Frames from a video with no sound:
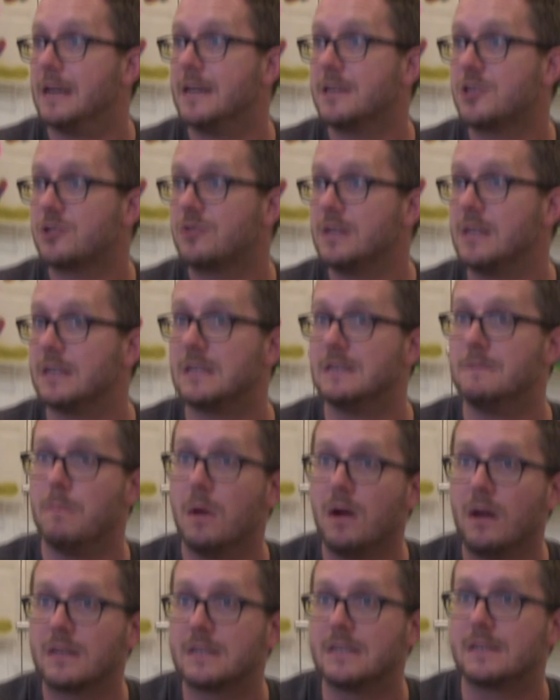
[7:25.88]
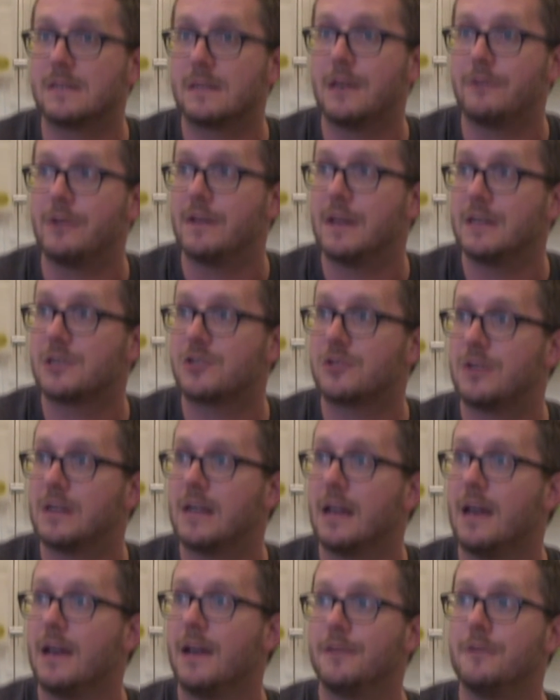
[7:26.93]
history, this is Marx's theory of
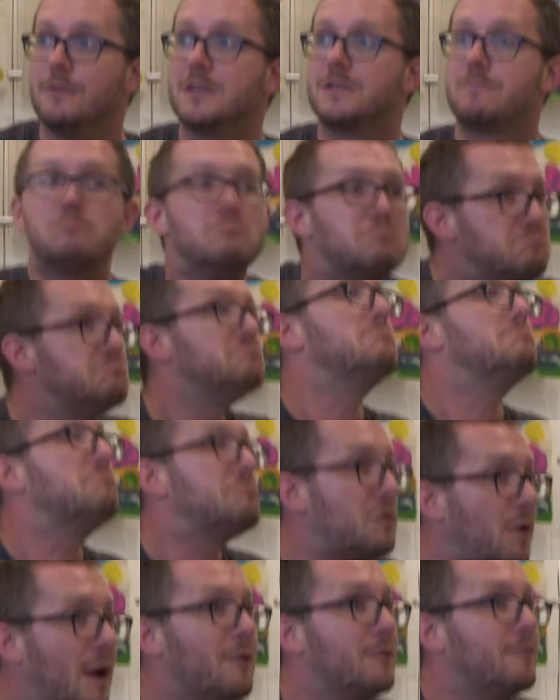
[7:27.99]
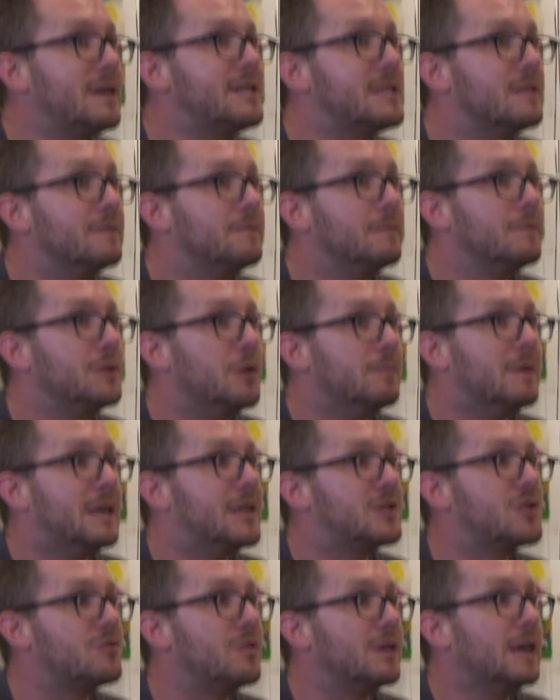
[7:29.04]
history, there is, throughout the rest of human
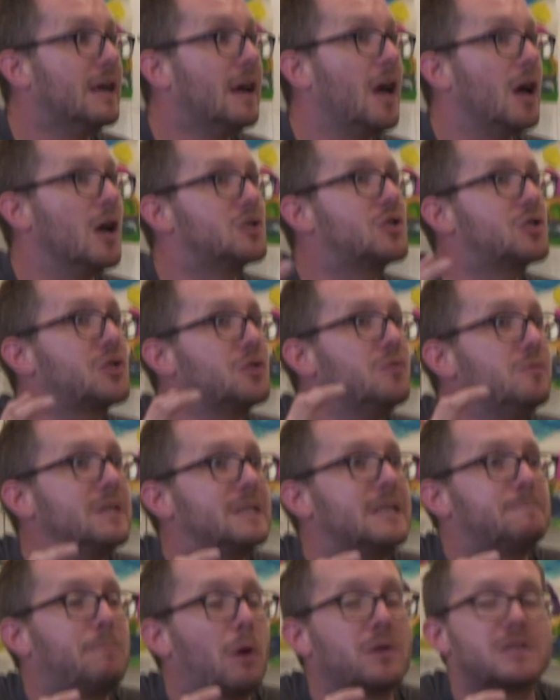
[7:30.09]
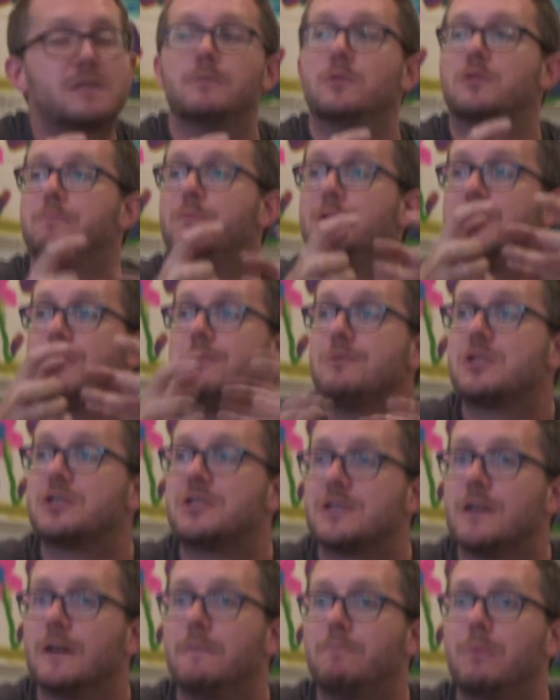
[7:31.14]
history, as soon as it's possible to produce
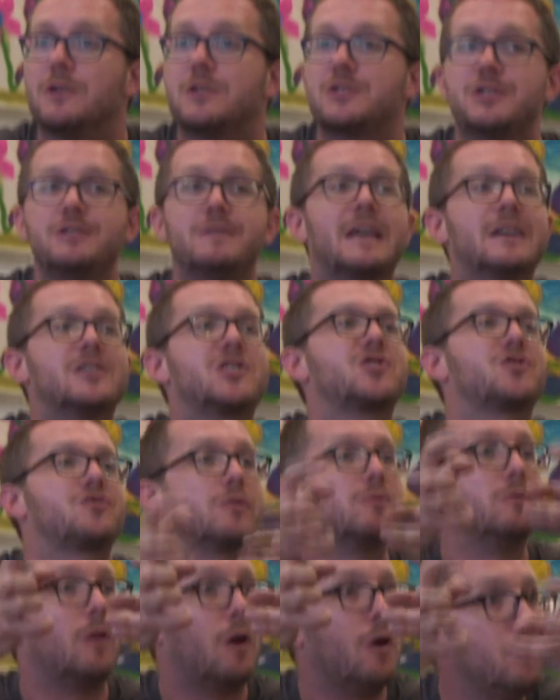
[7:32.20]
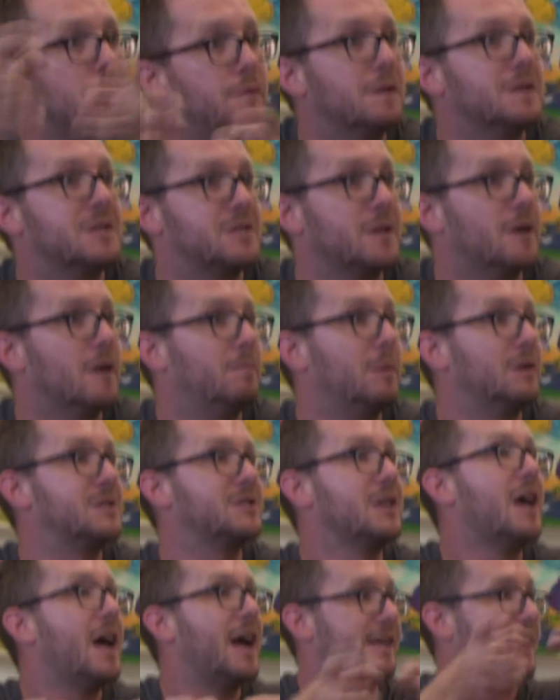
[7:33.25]
a surplus, you get a struggle over the
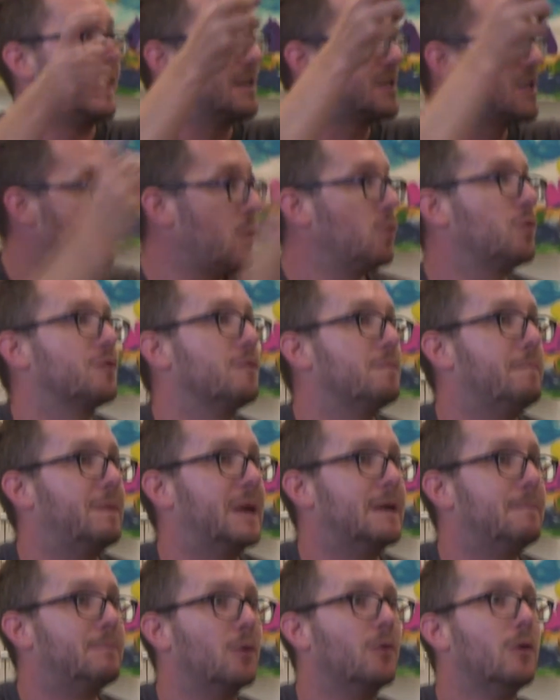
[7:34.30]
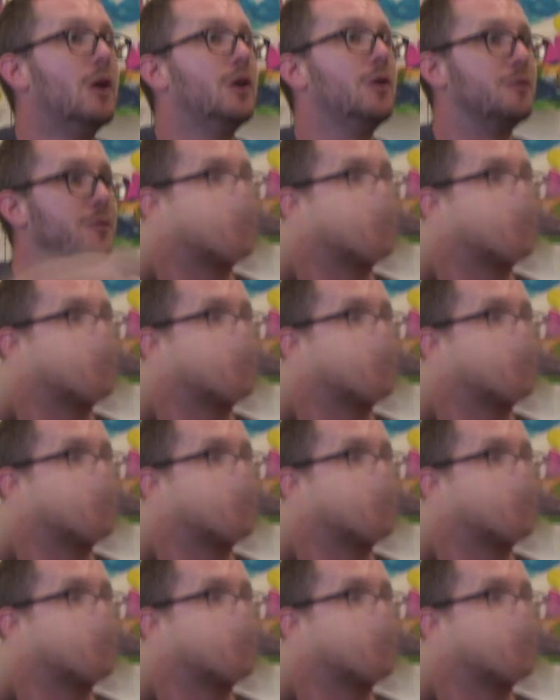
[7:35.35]
surplus, and you get a small group of people who